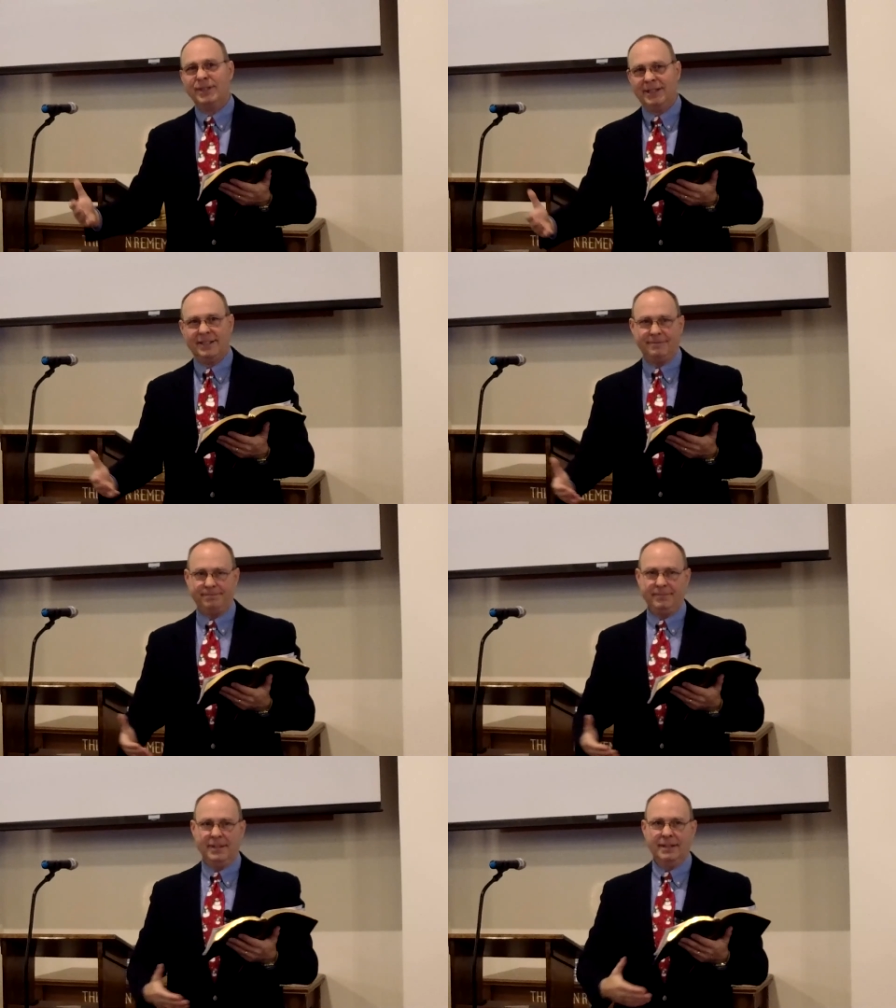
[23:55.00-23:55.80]
in,
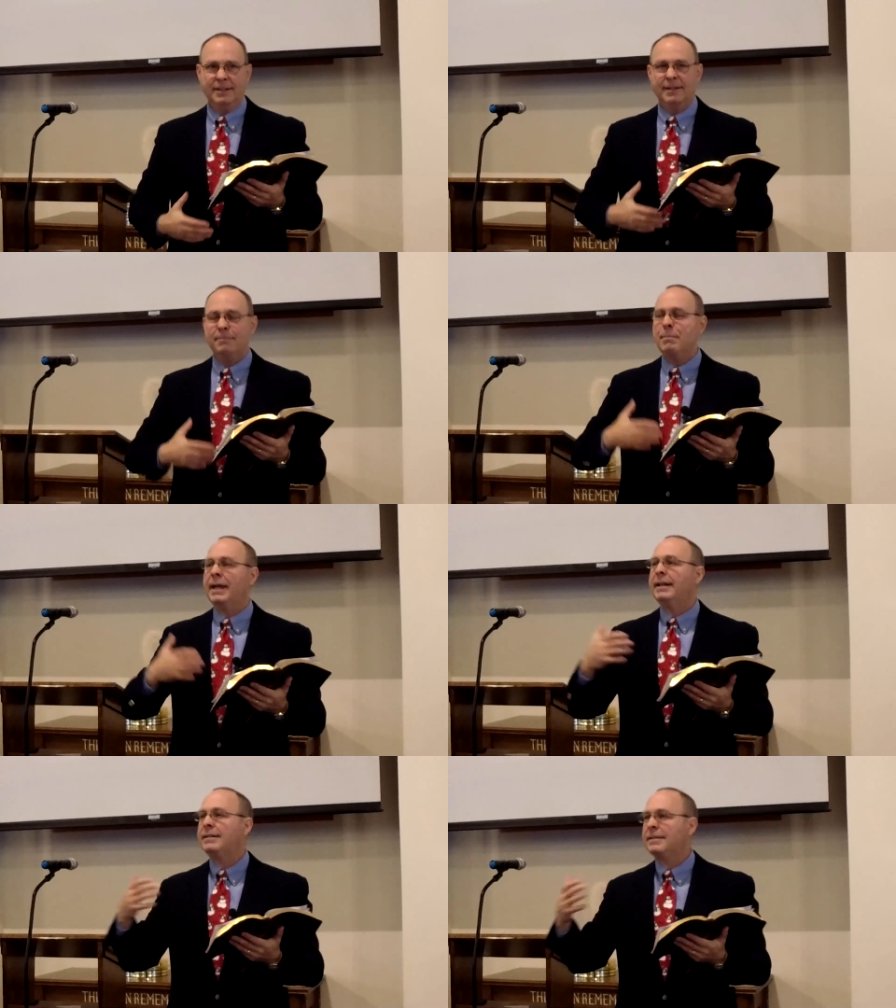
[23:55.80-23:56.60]

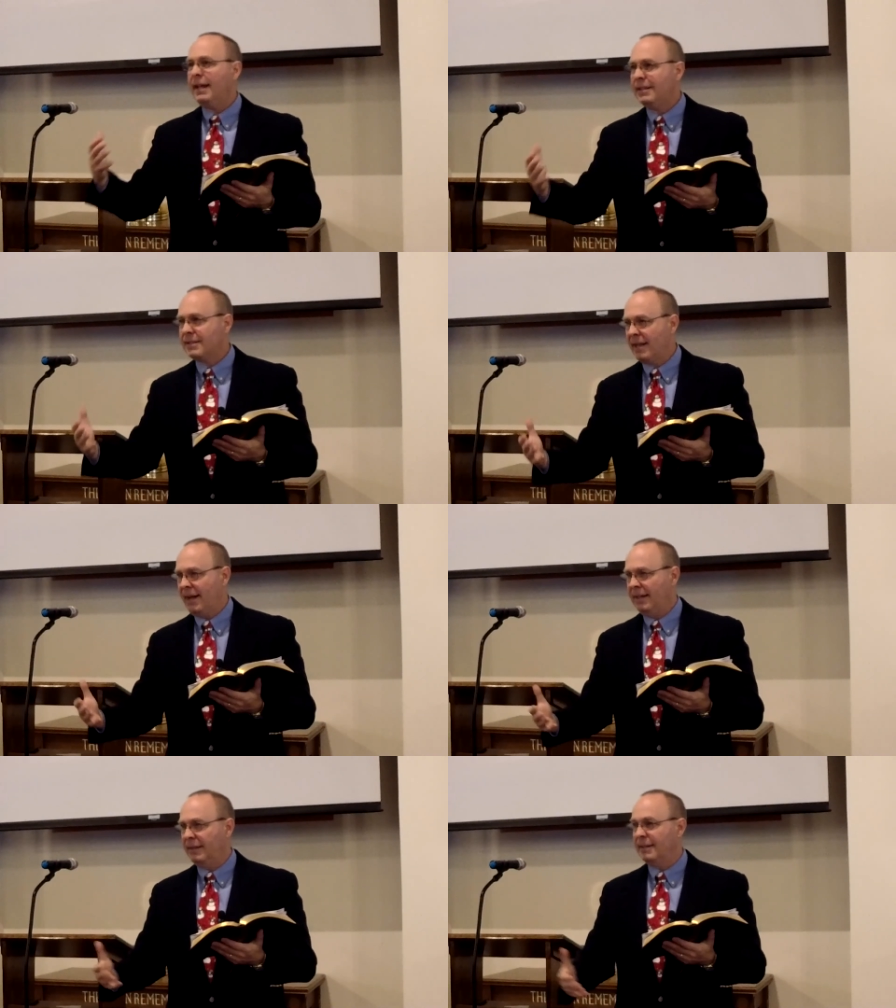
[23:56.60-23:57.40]
meditates
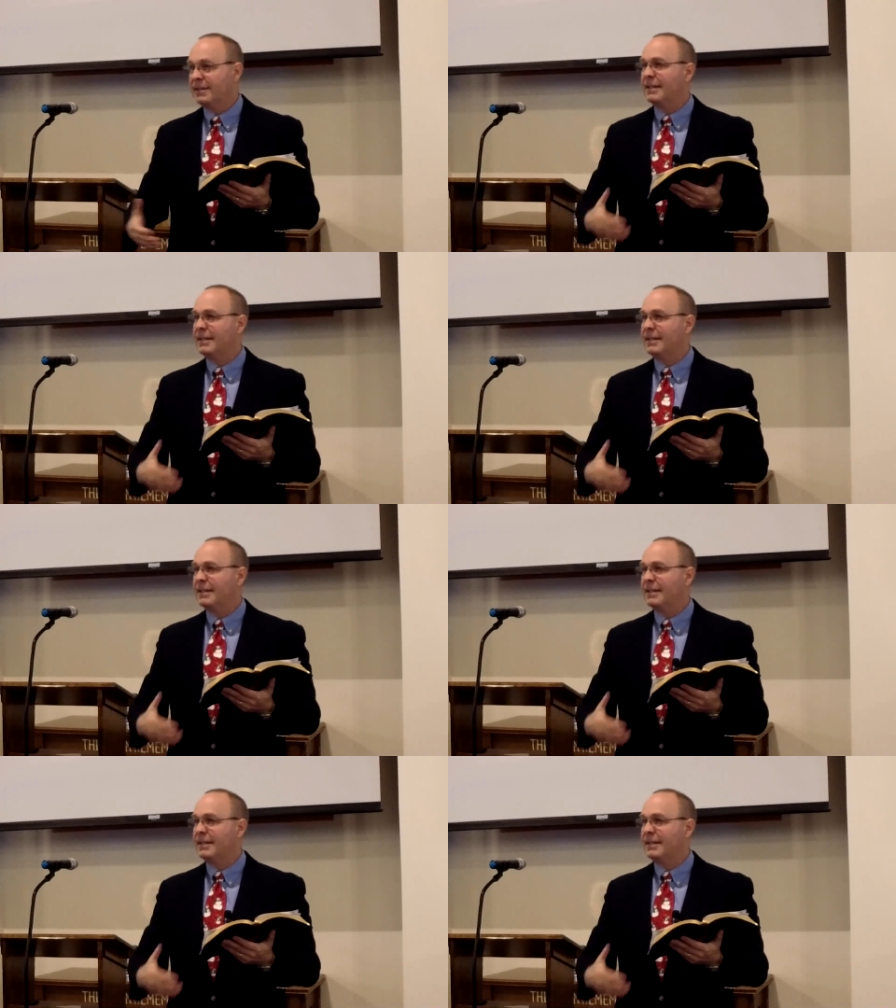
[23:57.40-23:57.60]
on it,